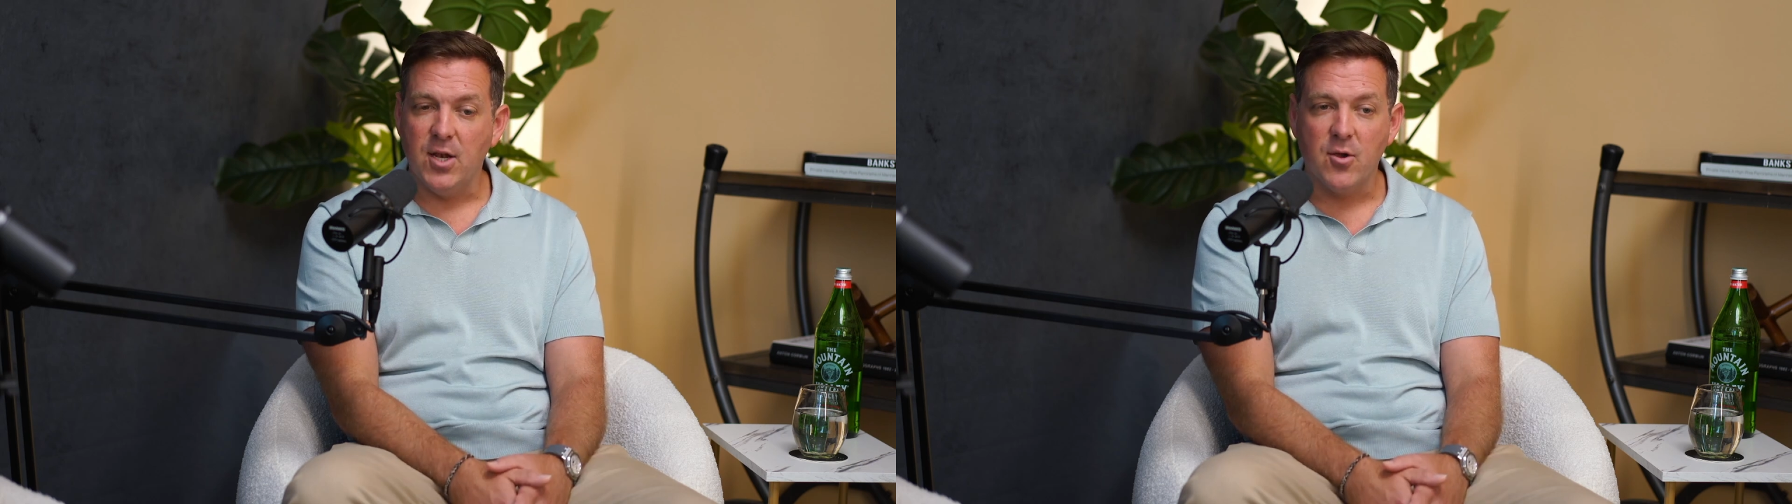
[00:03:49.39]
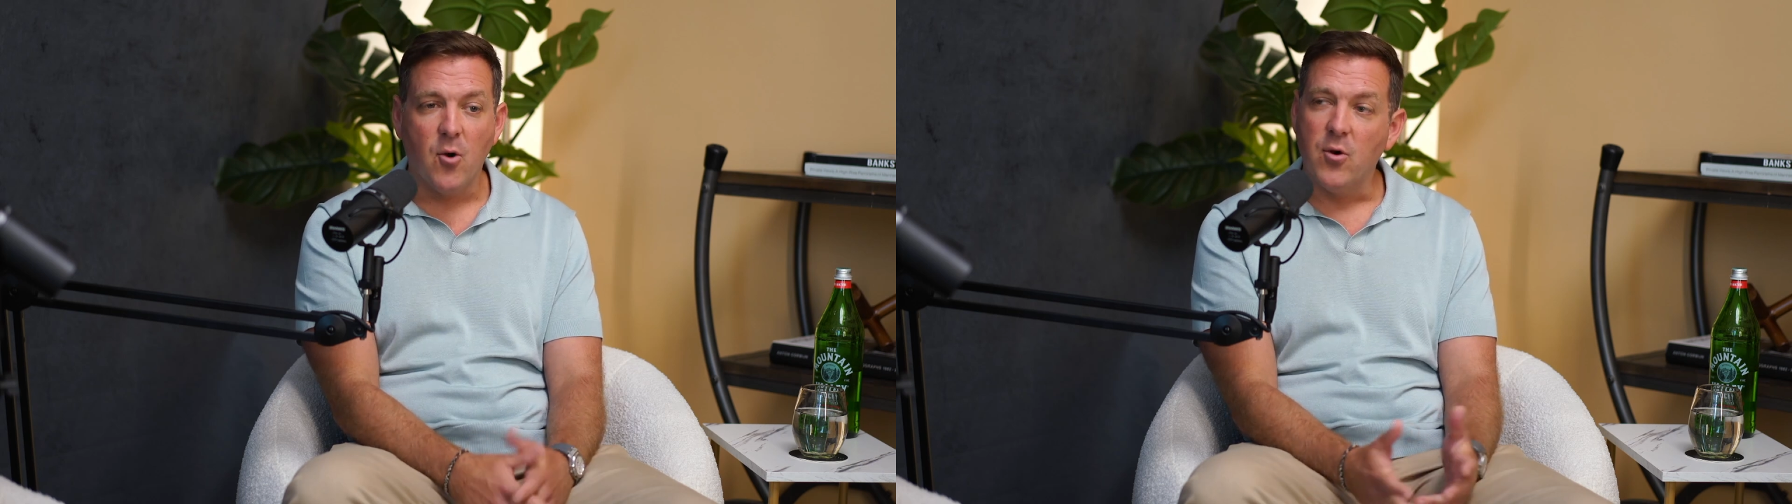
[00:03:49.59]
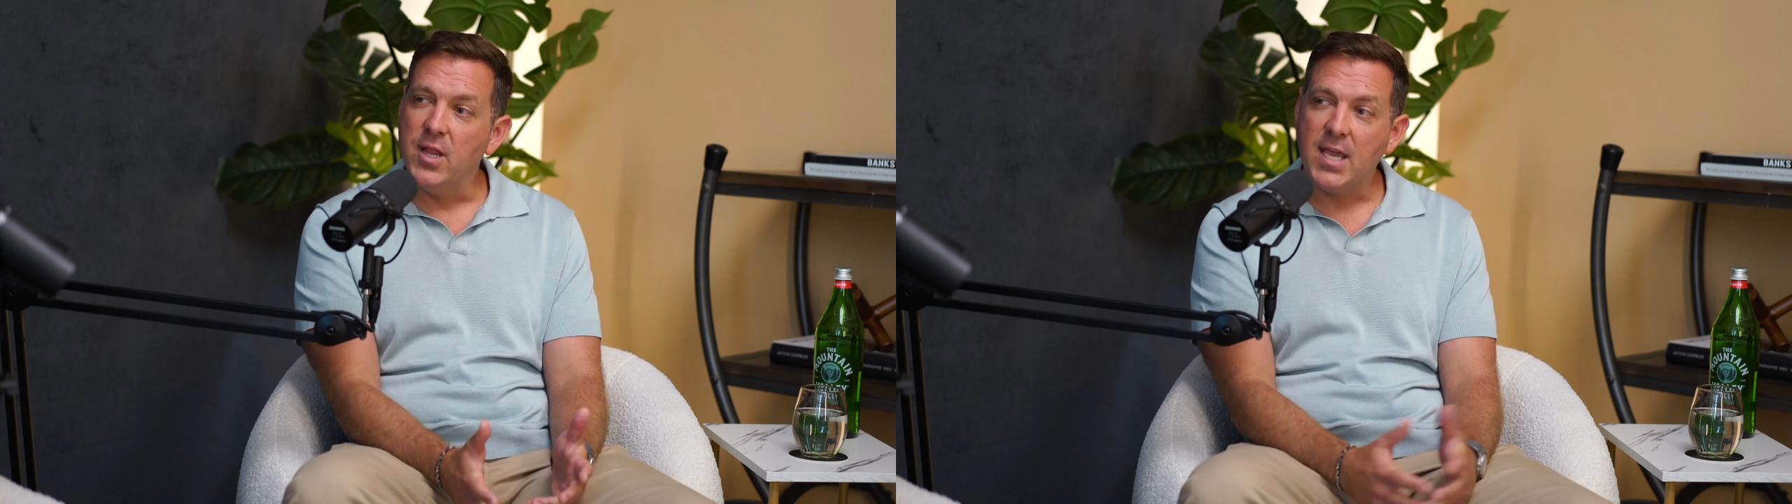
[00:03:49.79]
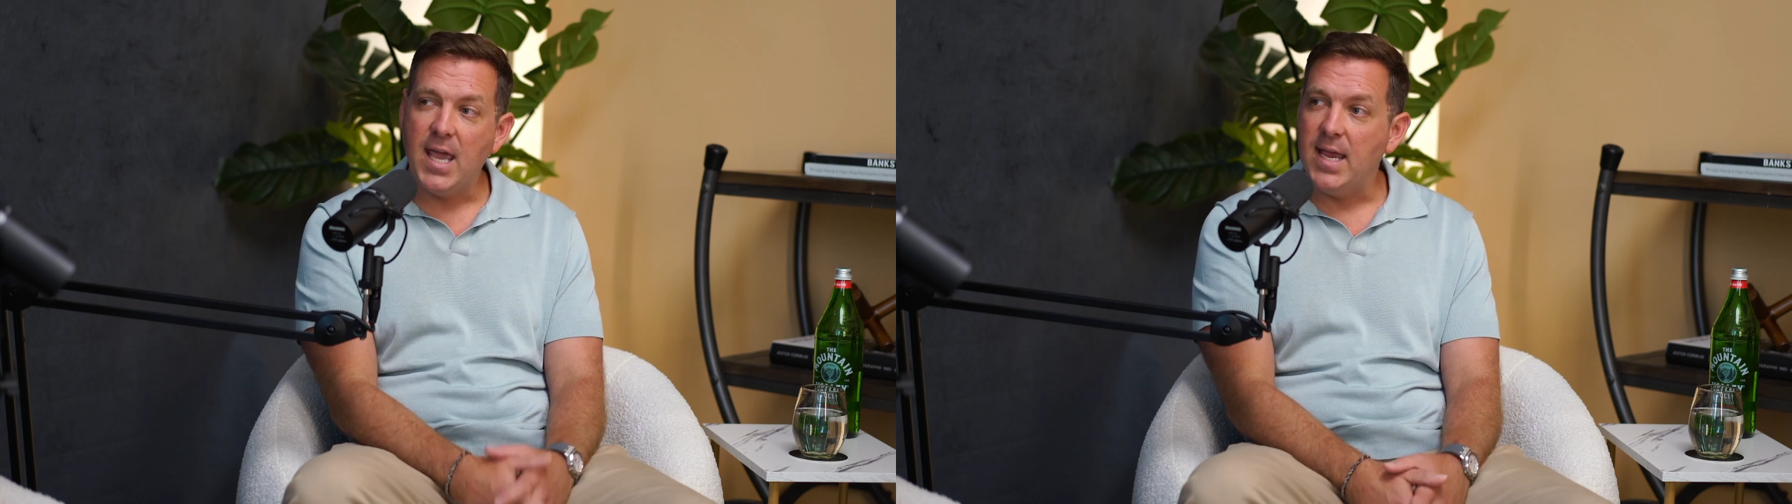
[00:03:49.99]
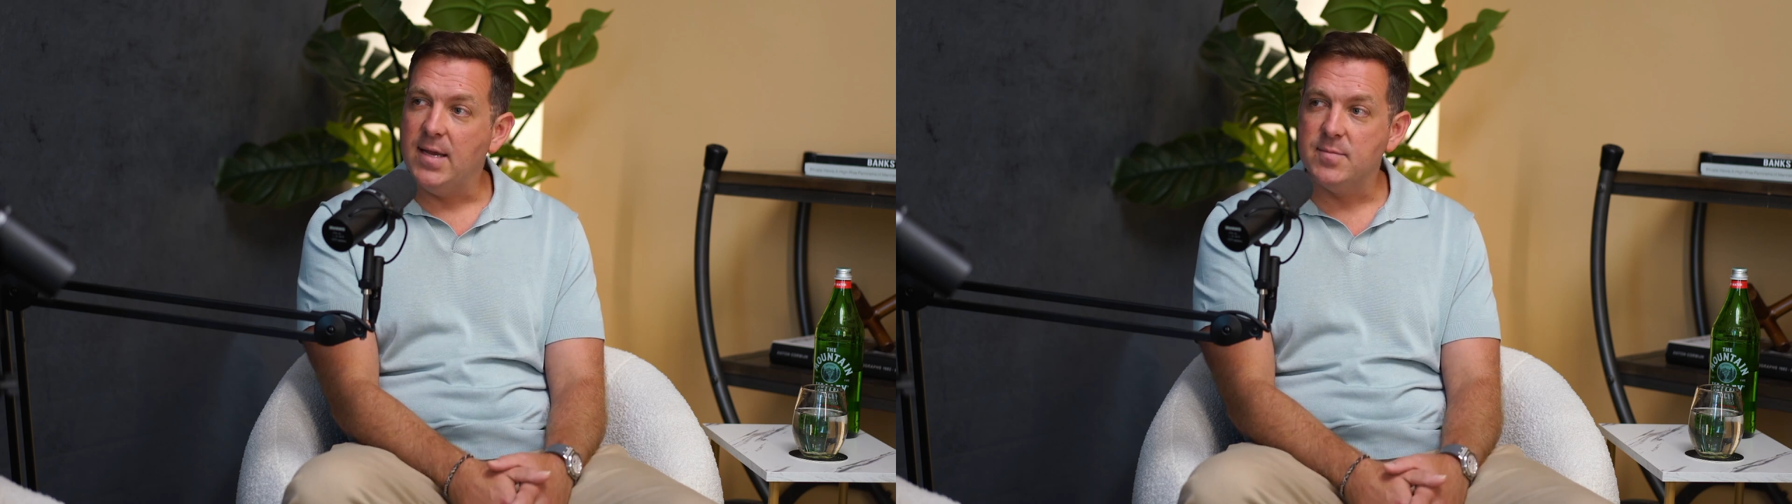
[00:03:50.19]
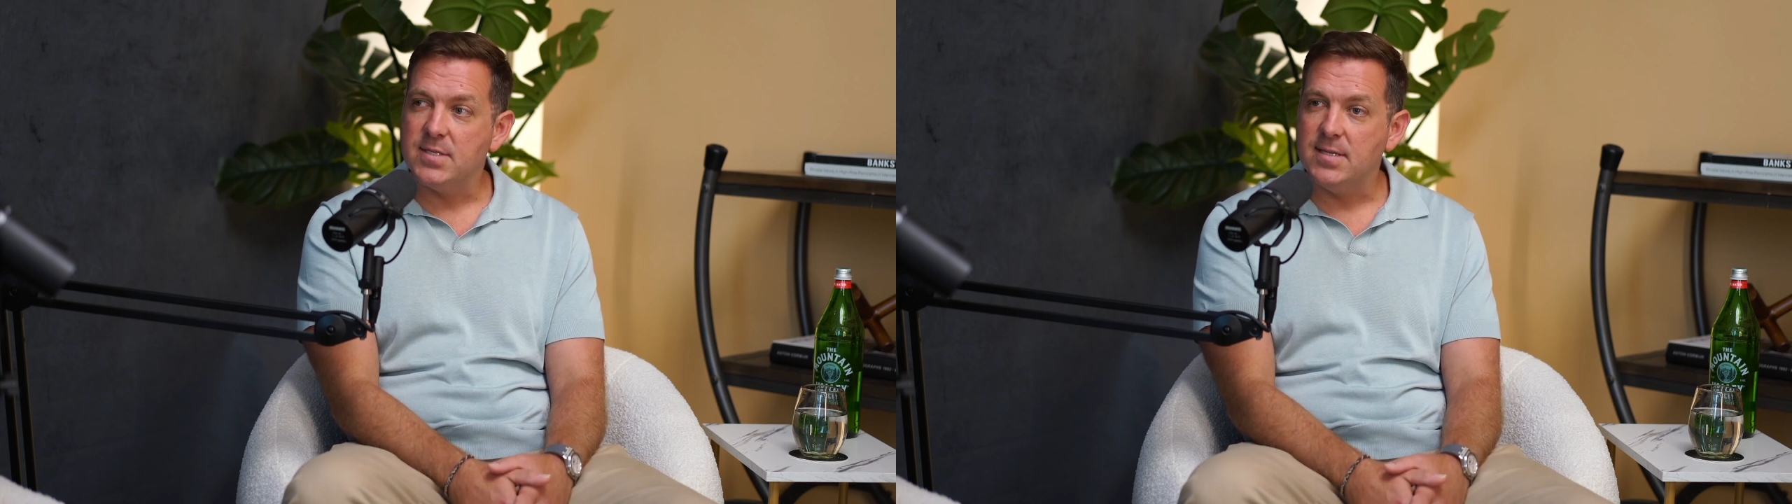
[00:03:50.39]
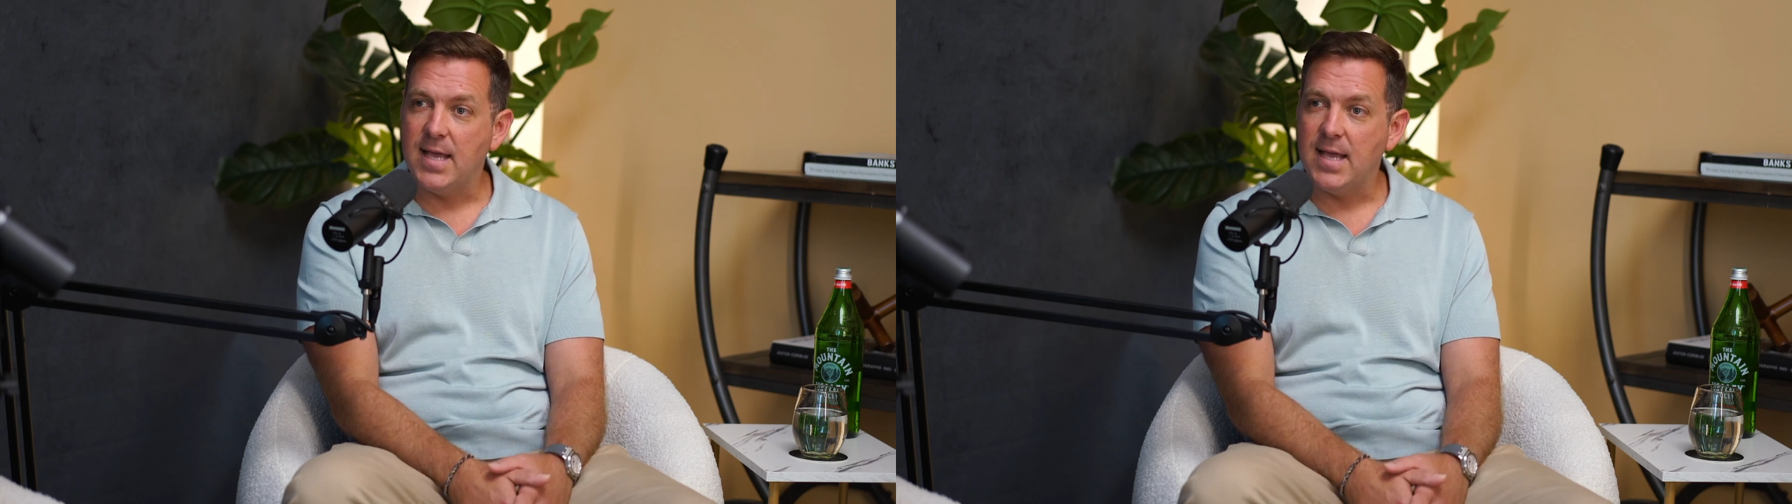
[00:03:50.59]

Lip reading: going to the games and the